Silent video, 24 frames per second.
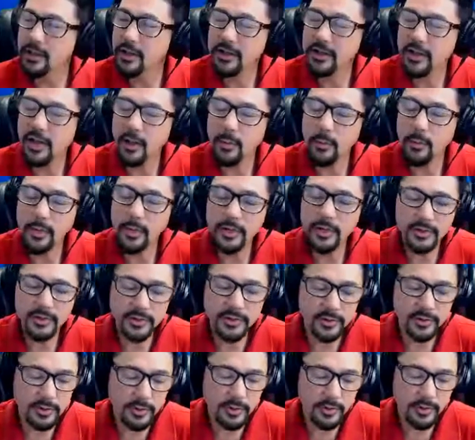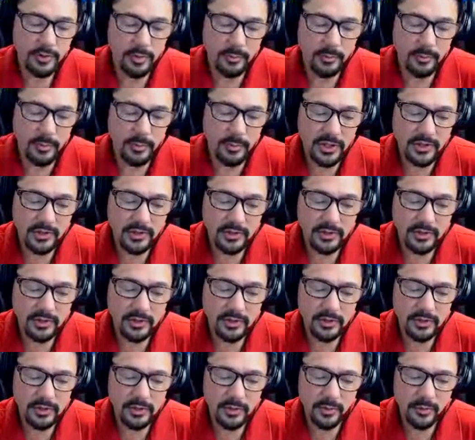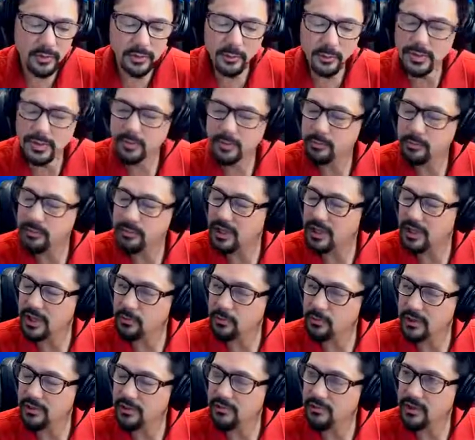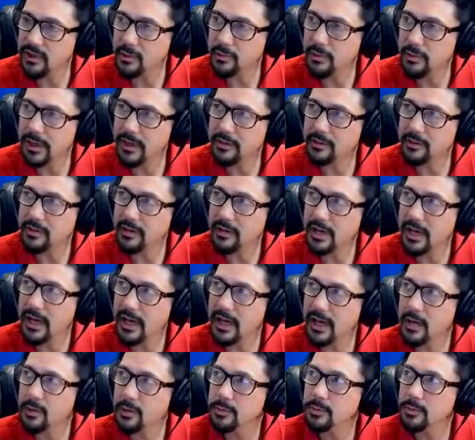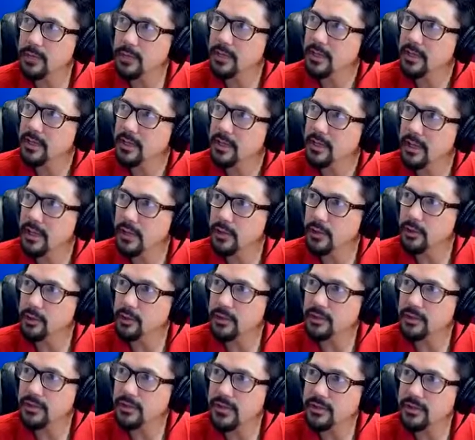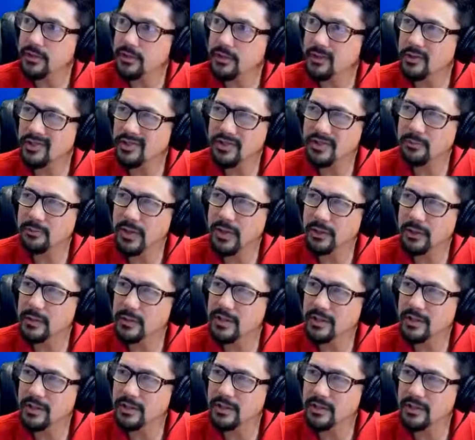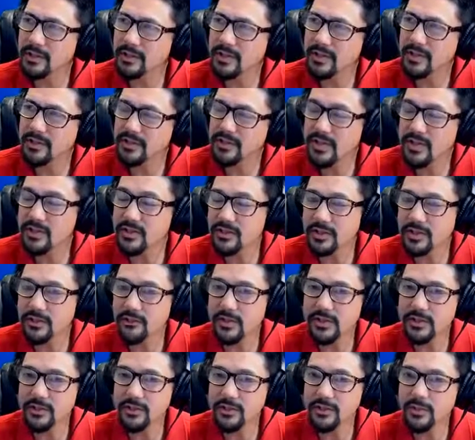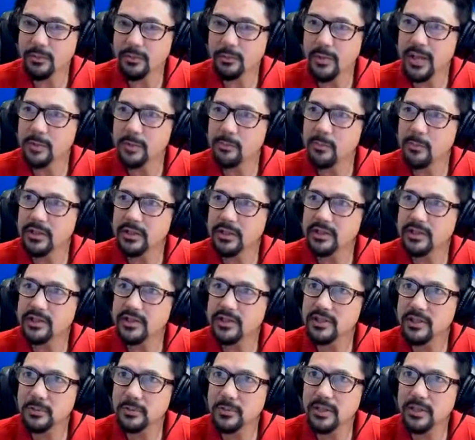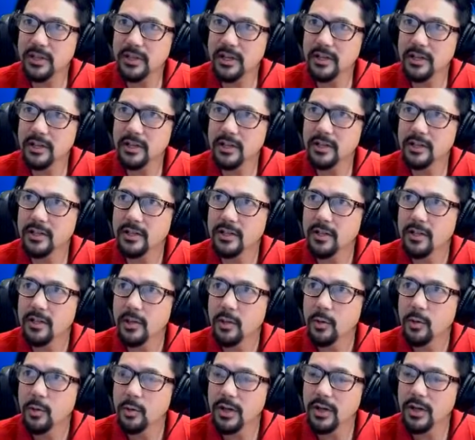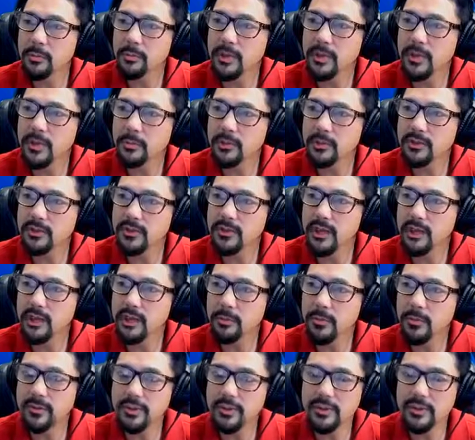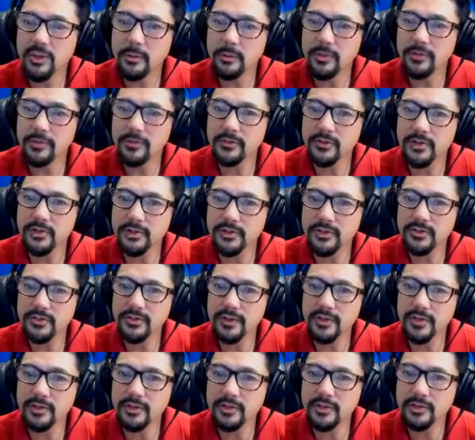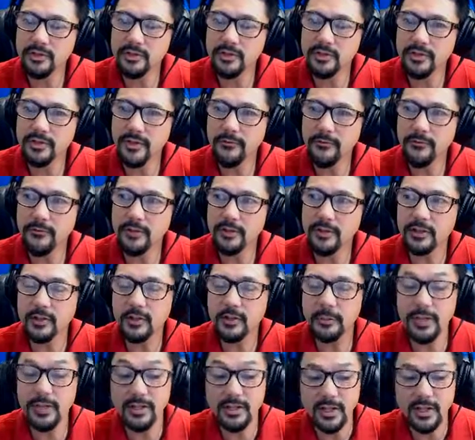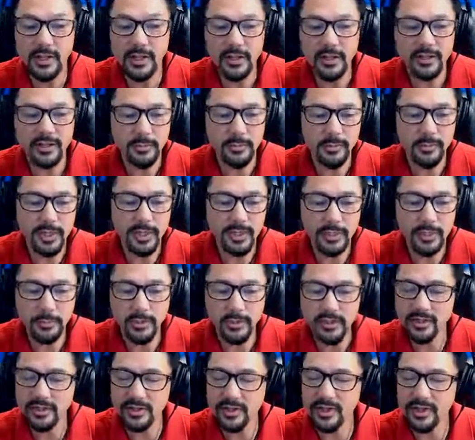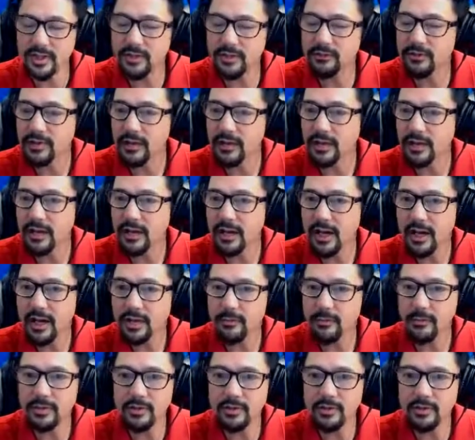I wanted to mention, we talked briefly about how a new investor or just maybe a seasoned investor may be intimidated when people are talking about the number of deals they do and they feel like, oh my gosh, I'm not up to snuff. And